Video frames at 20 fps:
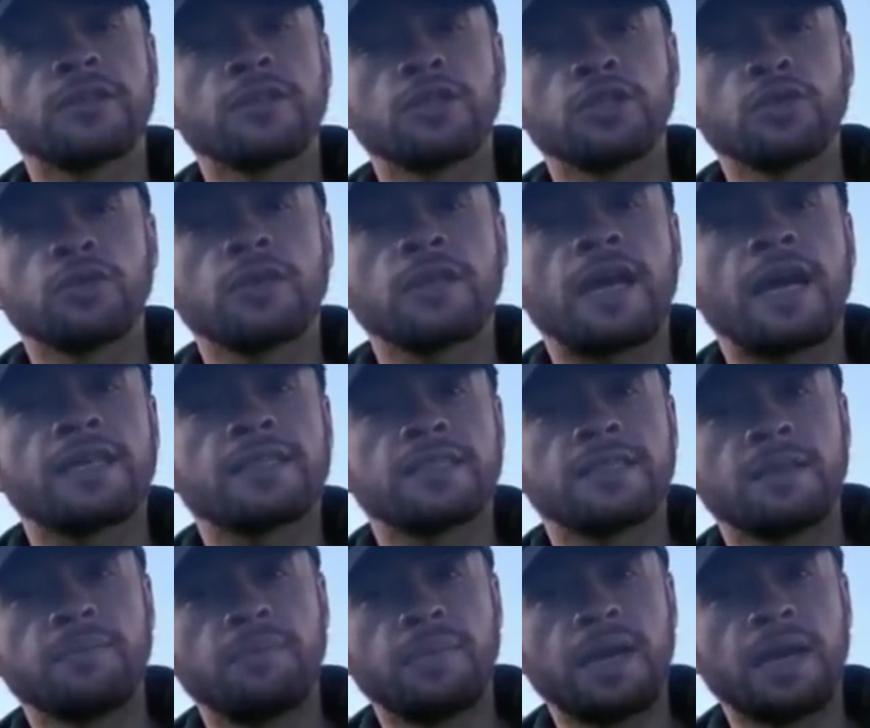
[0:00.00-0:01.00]

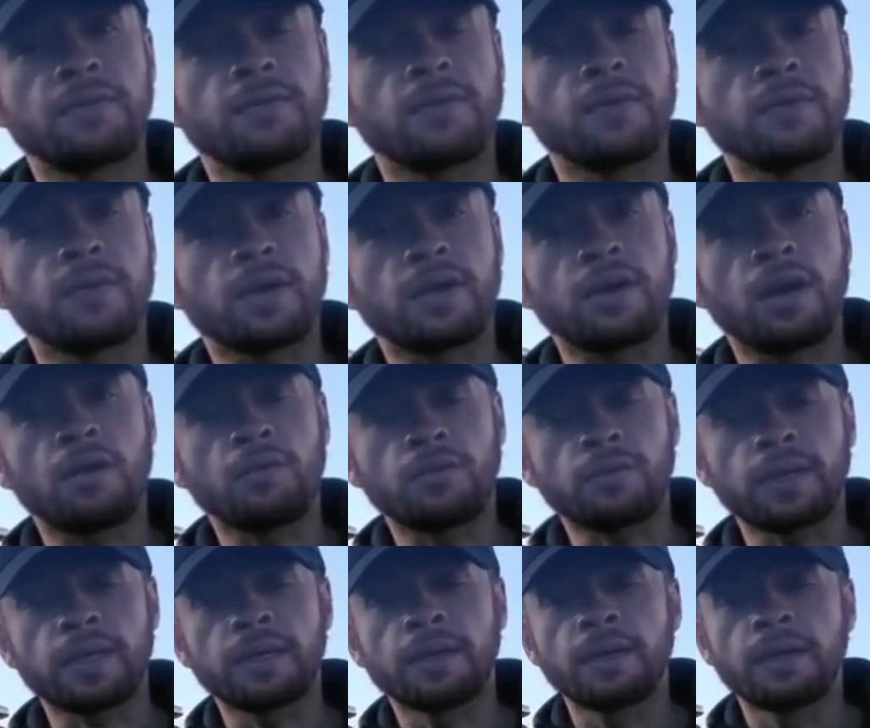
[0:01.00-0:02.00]
utilizing the bed for
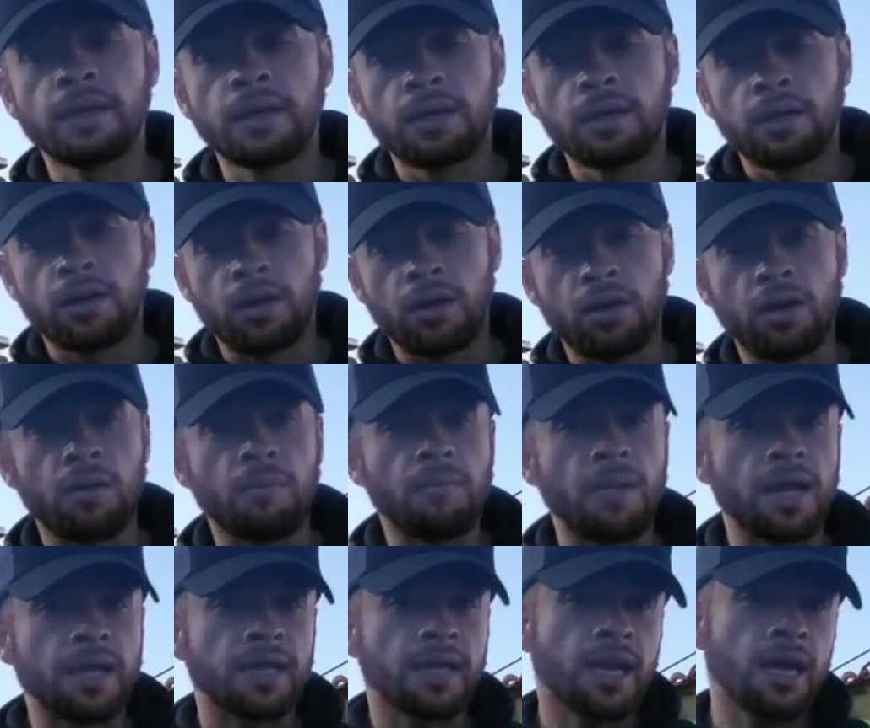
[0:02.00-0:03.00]
recovery.
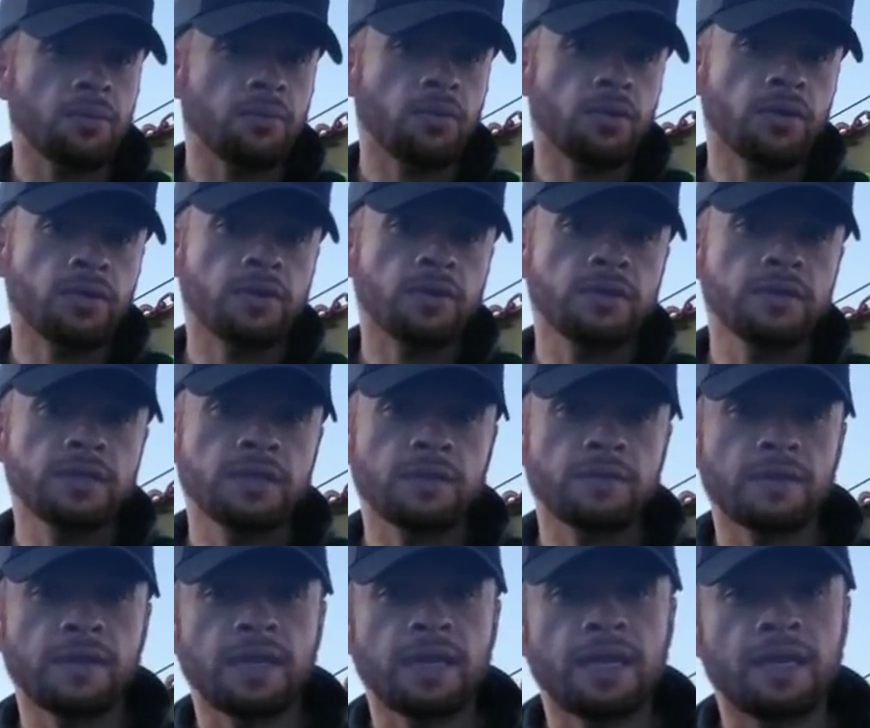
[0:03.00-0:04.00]
My Kenworth, on the
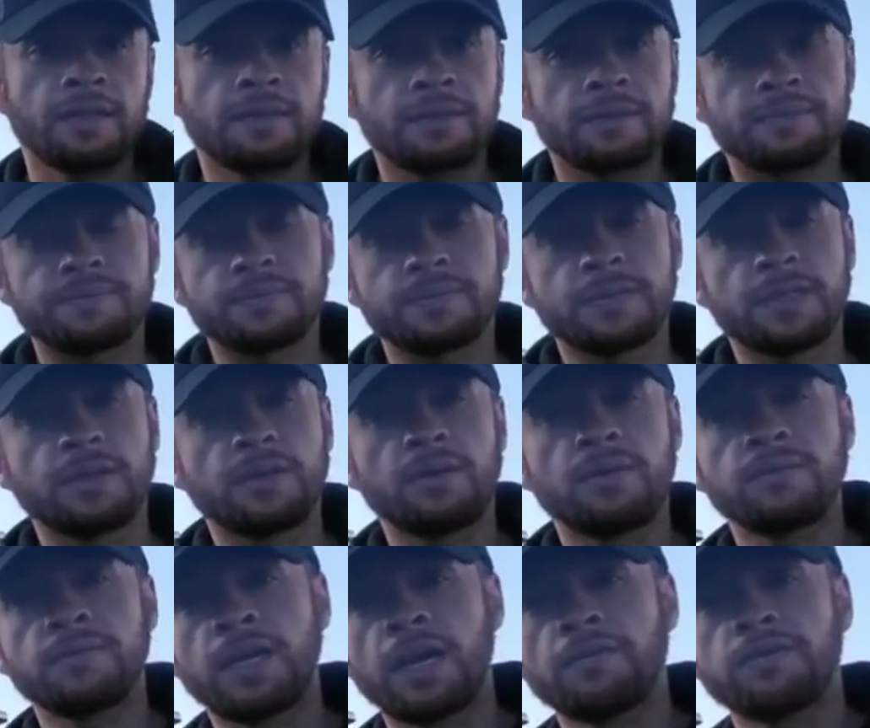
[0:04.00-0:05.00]
other hand,
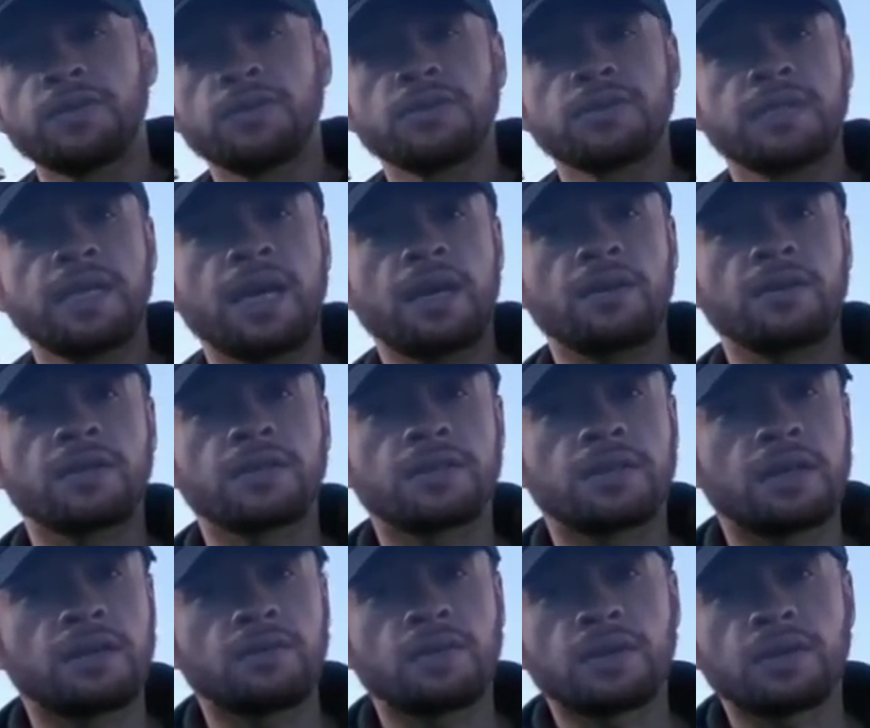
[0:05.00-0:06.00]
I've used that on a
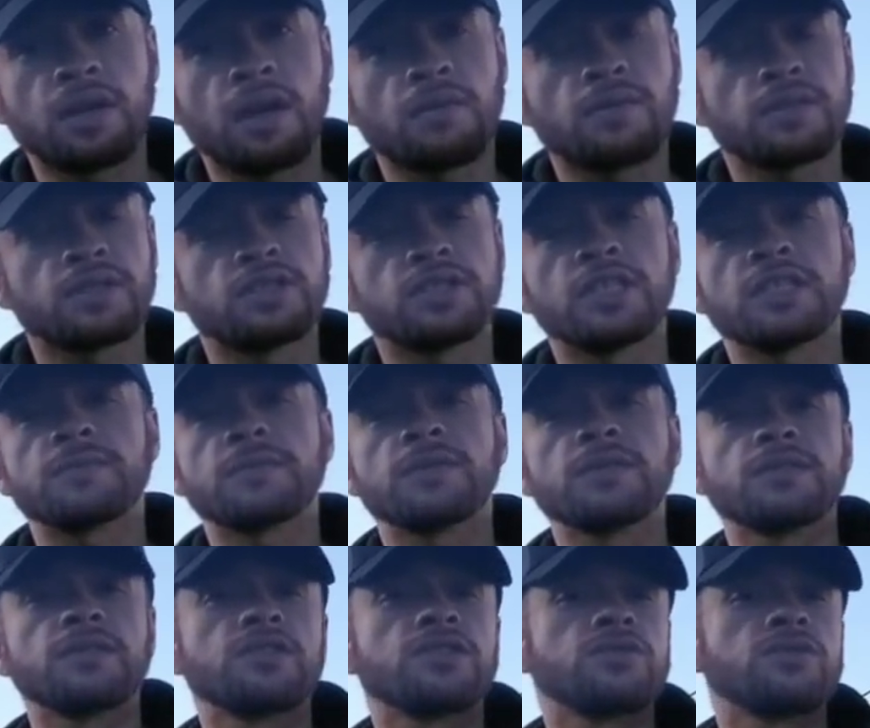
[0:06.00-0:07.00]
ton of recoveries just
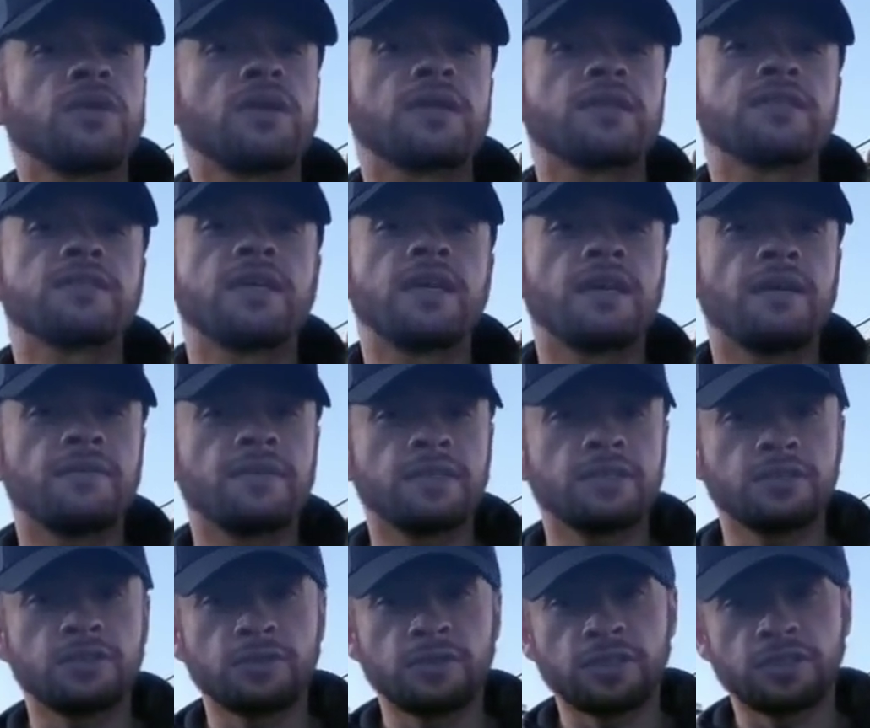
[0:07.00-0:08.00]
because the truck is a
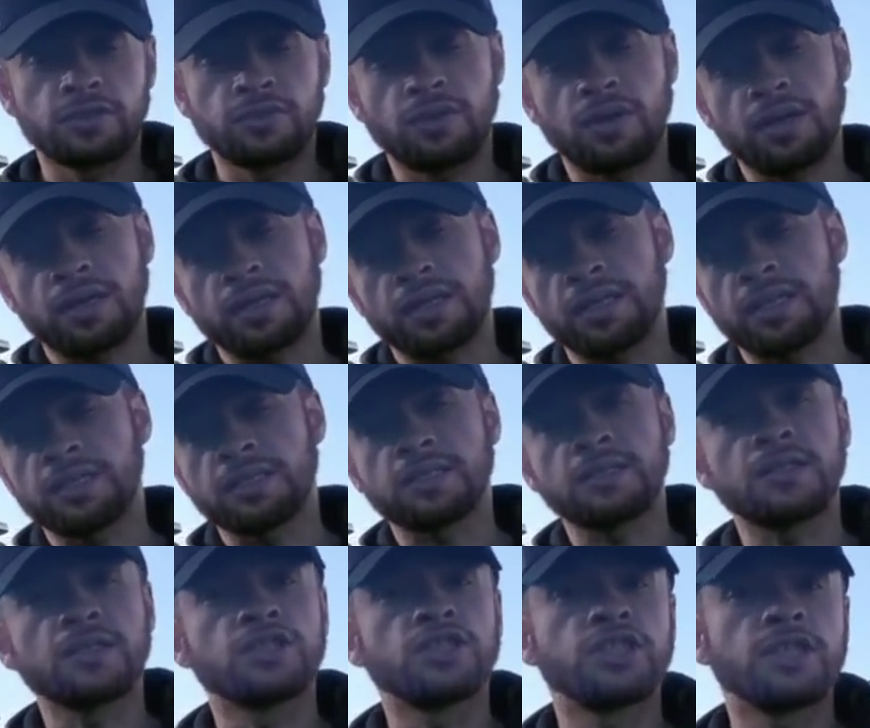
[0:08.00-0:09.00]
heavier duty truck. It
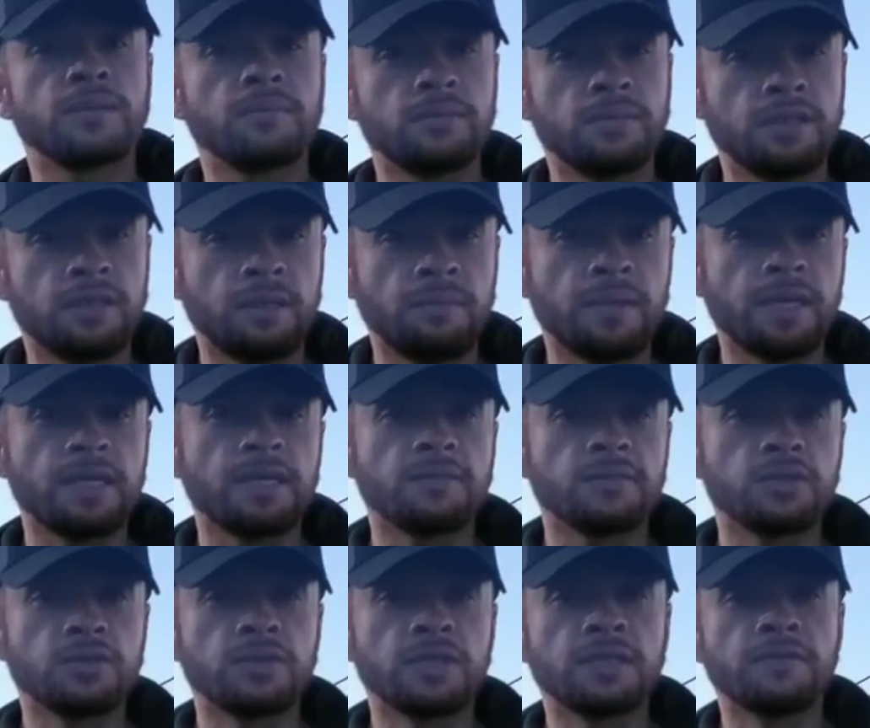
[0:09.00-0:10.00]
is a legit
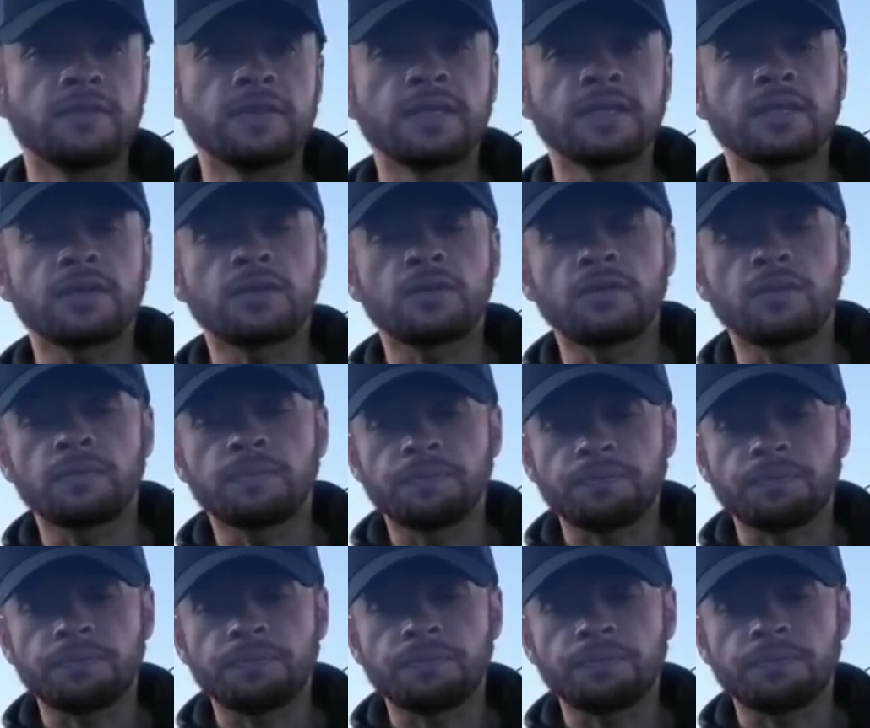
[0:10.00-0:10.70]
medium duty vehicle.